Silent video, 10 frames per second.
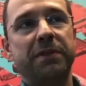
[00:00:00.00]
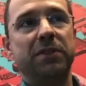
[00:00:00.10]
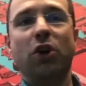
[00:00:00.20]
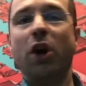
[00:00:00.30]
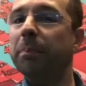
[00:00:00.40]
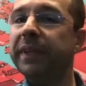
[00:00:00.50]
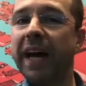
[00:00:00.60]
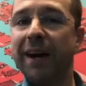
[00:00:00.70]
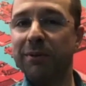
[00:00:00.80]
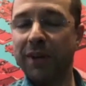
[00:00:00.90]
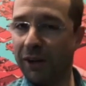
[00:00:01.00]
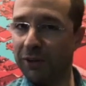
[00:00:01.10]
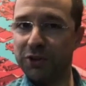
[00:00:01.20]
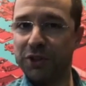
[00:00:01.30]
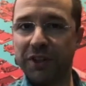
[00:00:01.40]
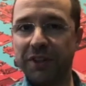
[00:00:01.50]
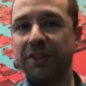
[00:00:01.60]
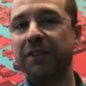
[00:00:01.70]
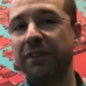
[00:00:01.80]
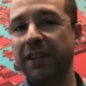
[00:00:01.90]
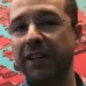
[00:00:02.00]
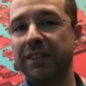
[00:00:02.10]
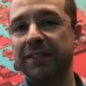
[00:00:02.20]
a top-down culture, right?